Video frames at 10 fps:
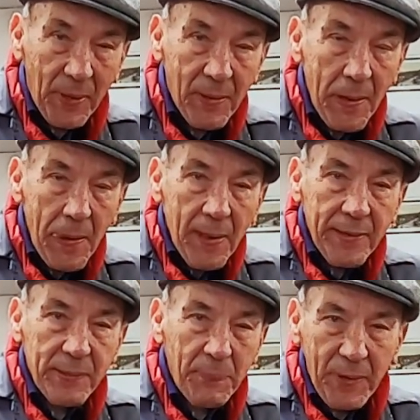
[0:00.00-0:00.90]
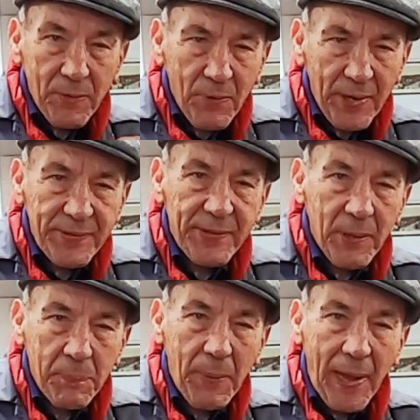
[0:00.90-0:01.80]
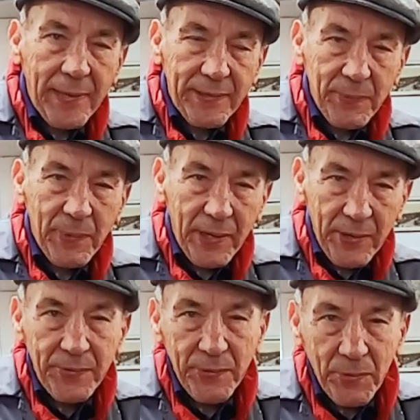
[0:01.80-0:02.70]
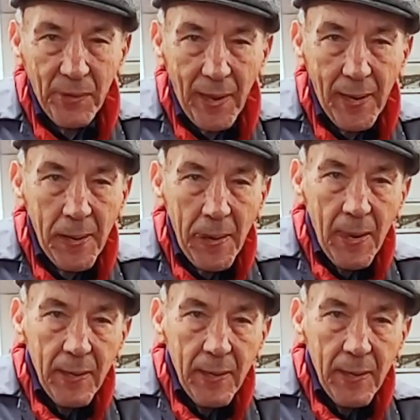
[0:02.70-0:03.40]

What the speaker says: but there's a bit of rust at the back, so we're going to do that.